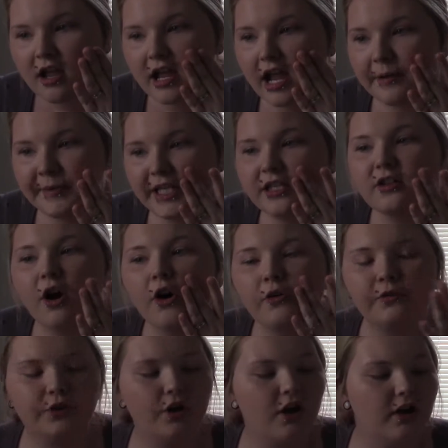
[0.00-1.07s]
I mean,
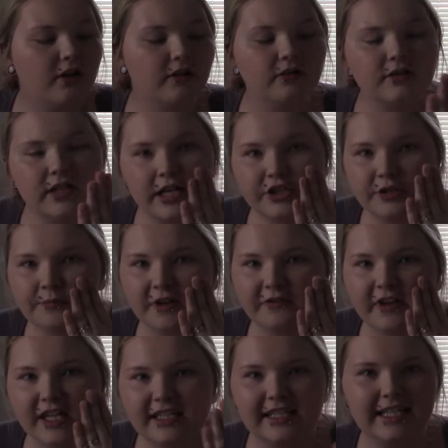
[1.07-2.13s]
overall, touching my
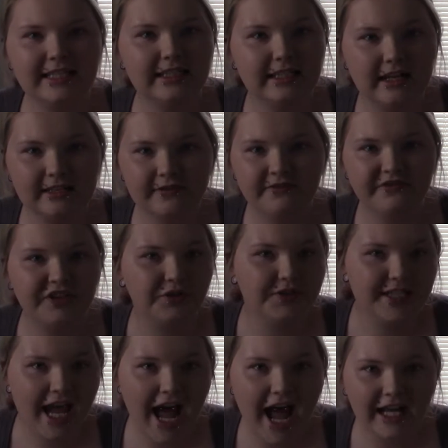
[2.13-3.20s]
face, it doesn't feel
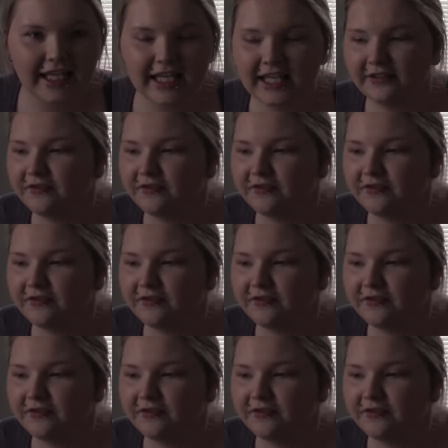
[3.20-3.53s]
tacky.